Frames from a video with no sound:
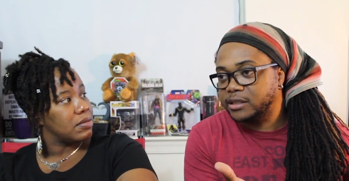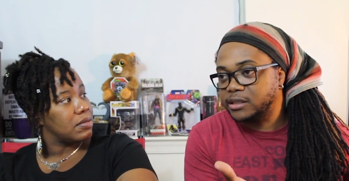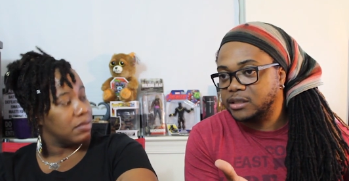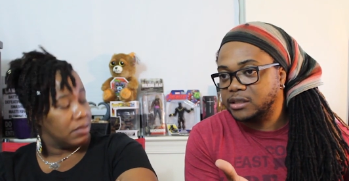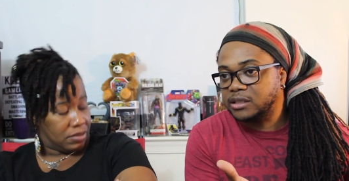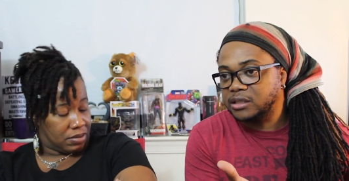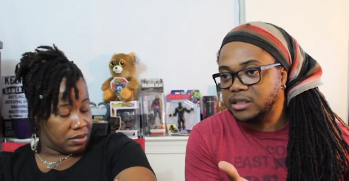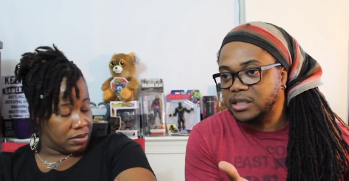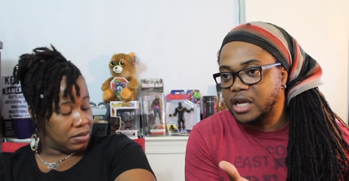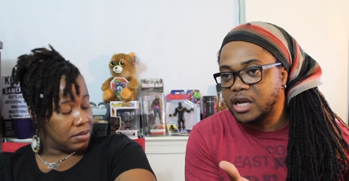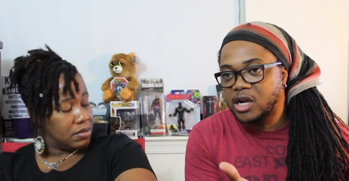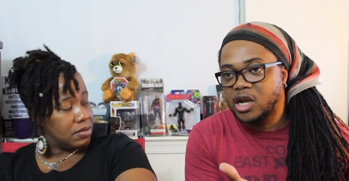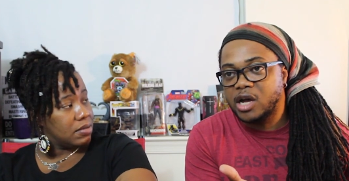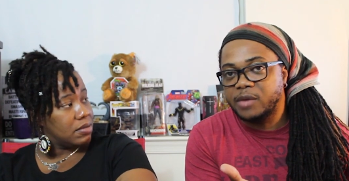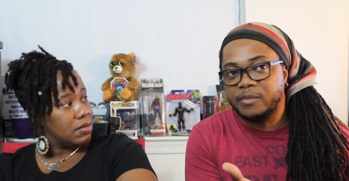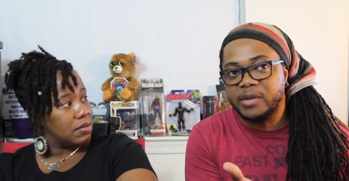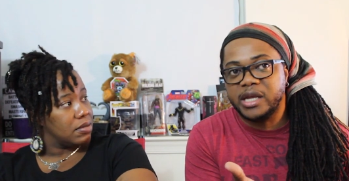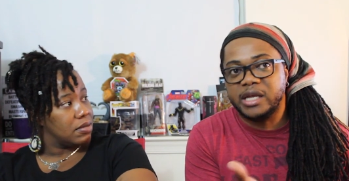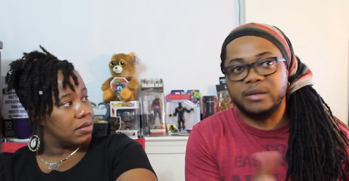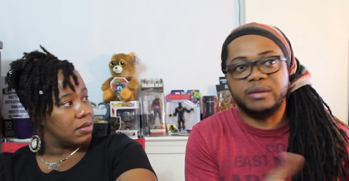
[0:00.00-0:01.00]
Speaker 1: Mm-hmm. You know
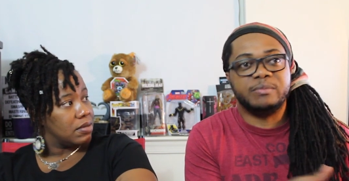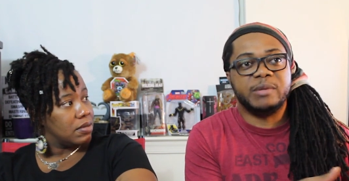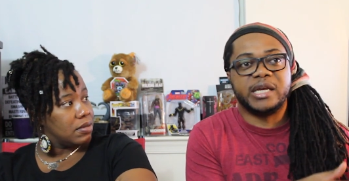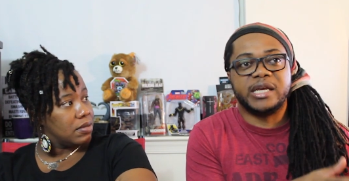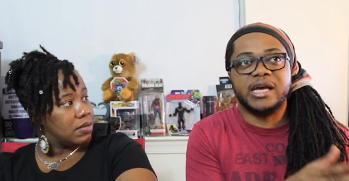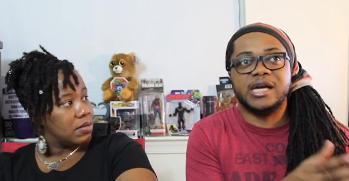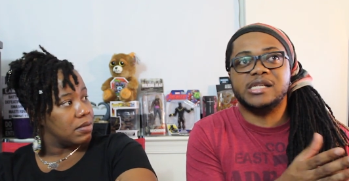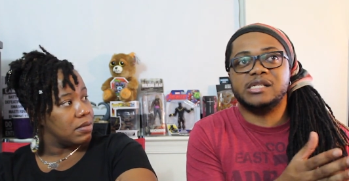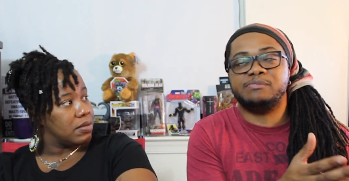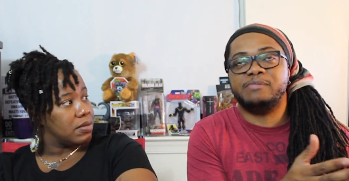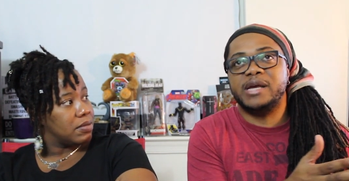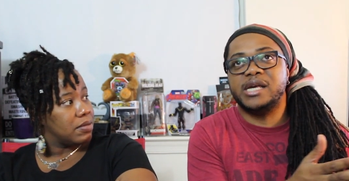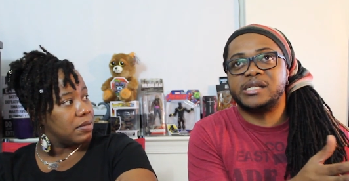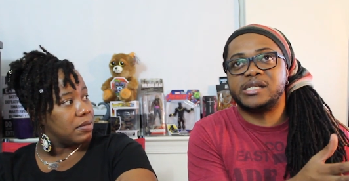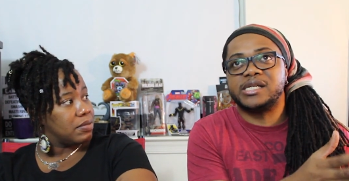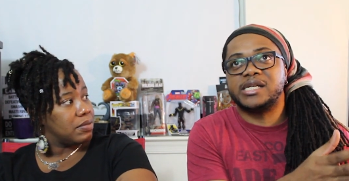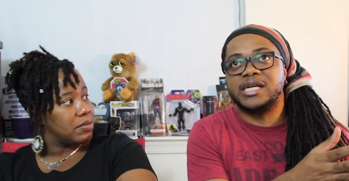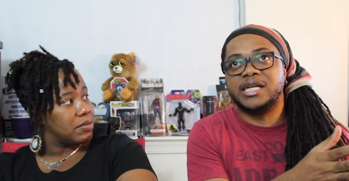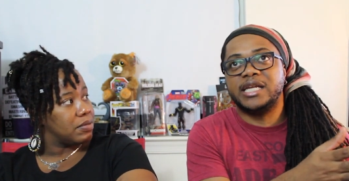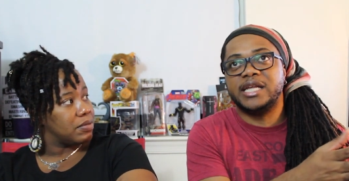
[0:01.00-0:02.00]
what I mean? Because
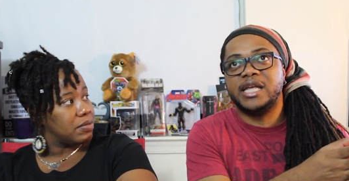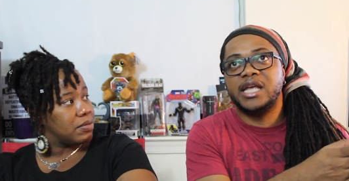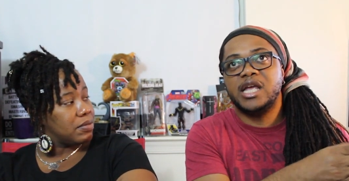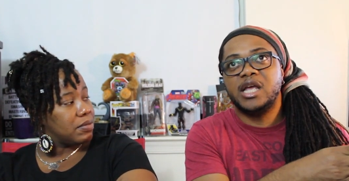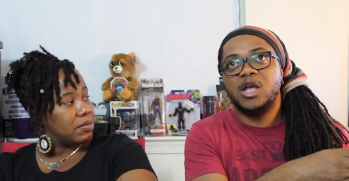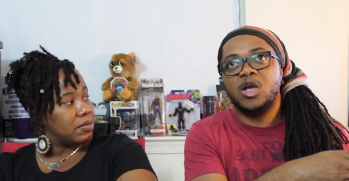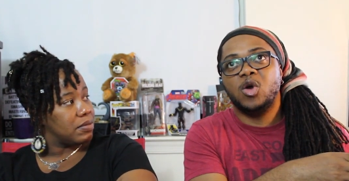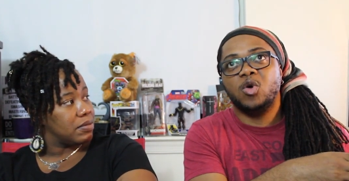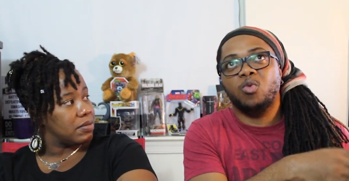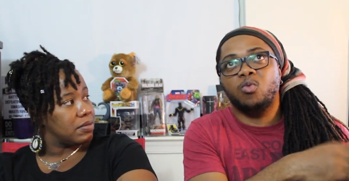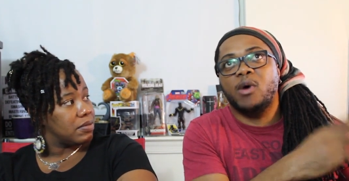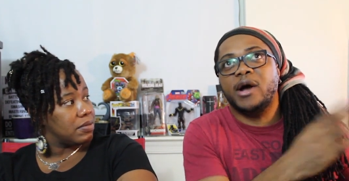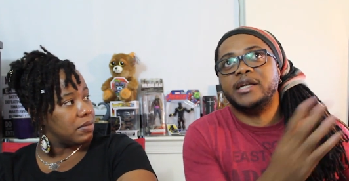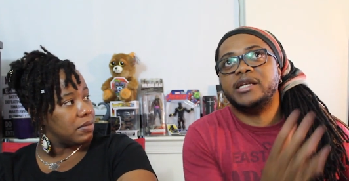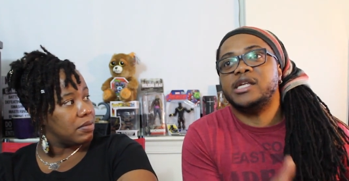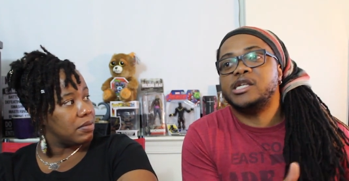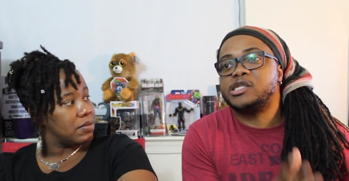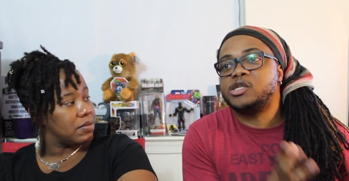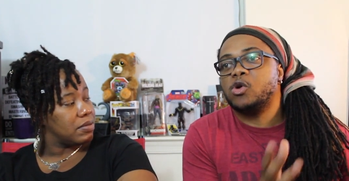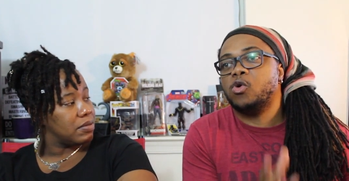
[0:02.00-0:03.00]
basically,
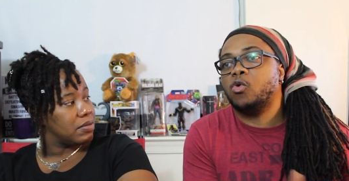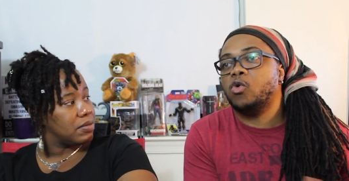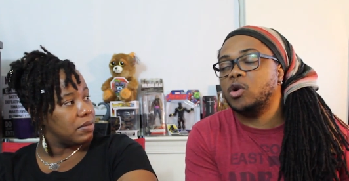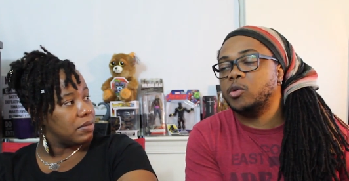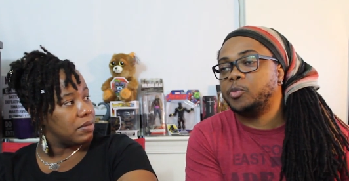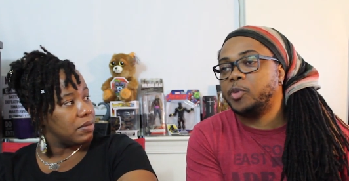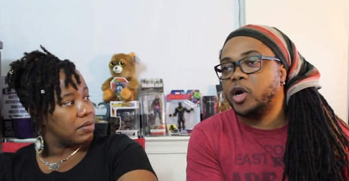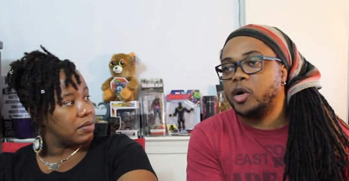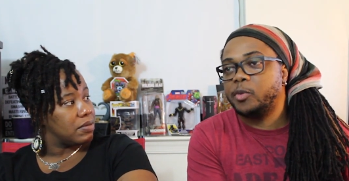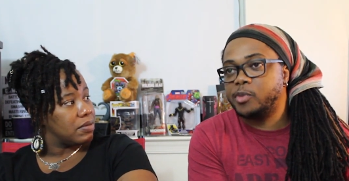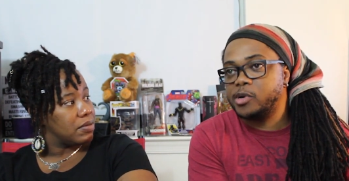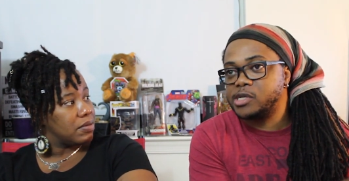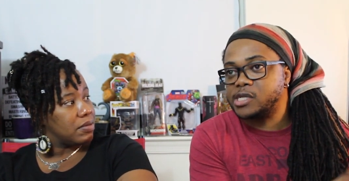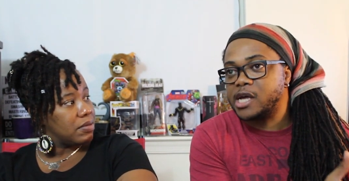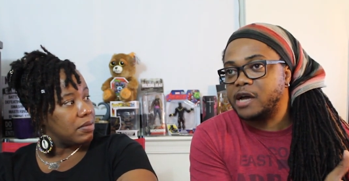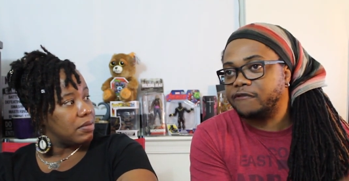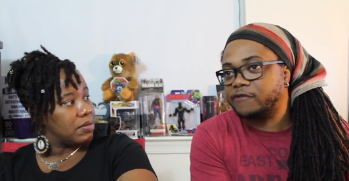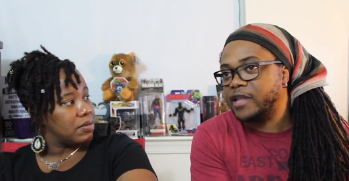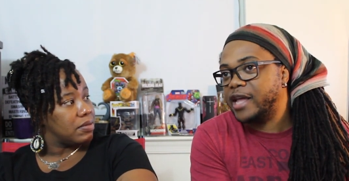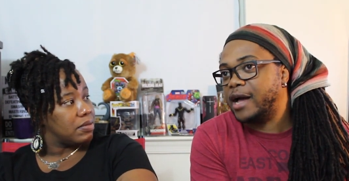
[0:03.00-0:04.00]
what is the old purpose
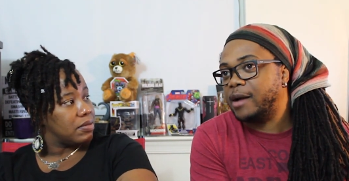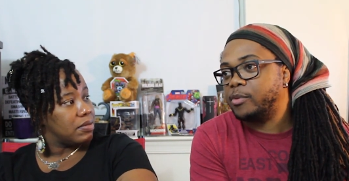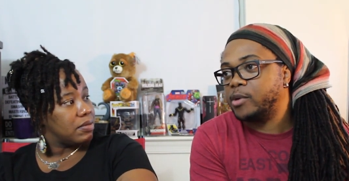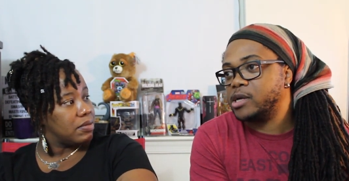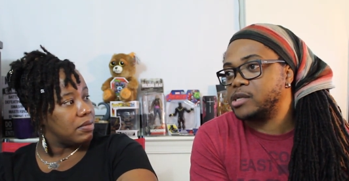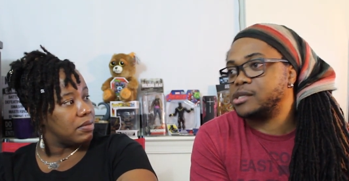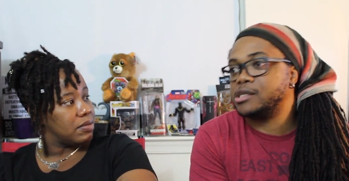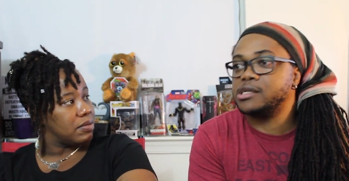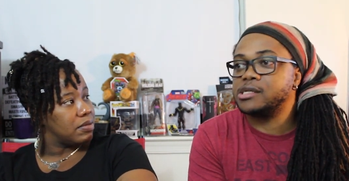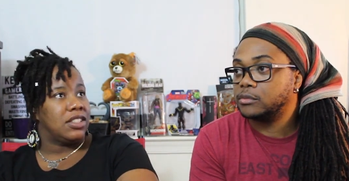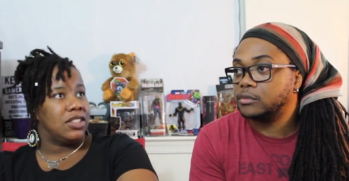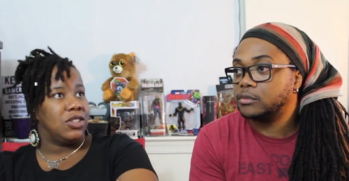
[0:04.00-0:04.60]
of the apostles?